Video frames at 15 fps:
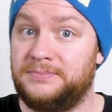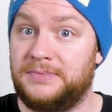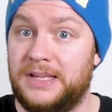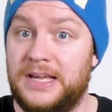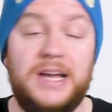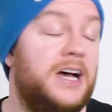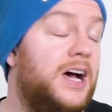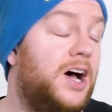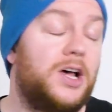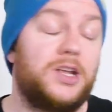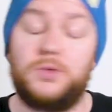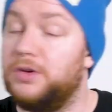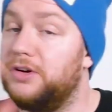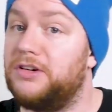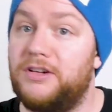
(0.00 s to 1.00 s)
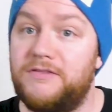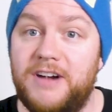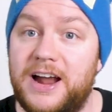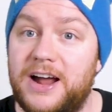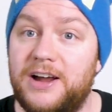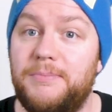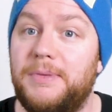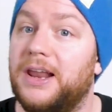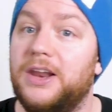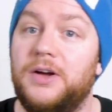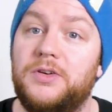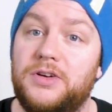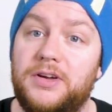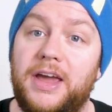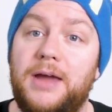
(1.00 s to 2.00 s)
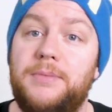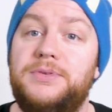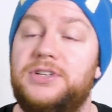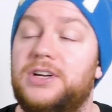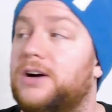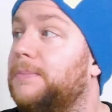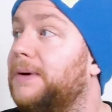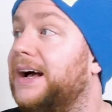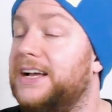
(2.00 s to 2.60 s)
I was wandering around my local game shop,